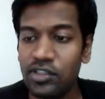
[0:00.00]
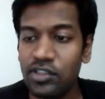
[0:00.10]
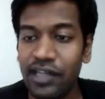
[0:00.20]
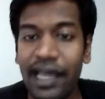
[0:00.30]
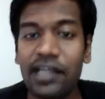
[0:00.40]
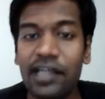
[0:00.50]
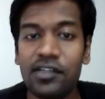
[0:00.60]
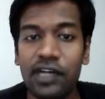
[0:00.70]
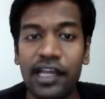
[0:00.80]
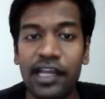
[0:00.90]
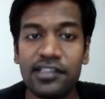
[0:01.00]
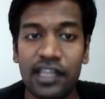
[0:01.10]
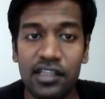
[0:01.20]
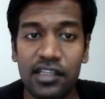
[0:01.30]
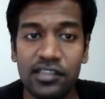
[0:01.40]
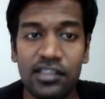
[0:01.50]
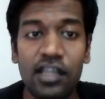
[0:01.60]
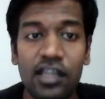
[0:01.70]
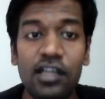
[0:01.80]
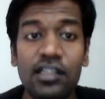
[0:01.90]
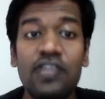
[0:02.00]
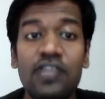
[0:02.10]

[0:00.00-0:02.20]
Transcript: rank against others. Then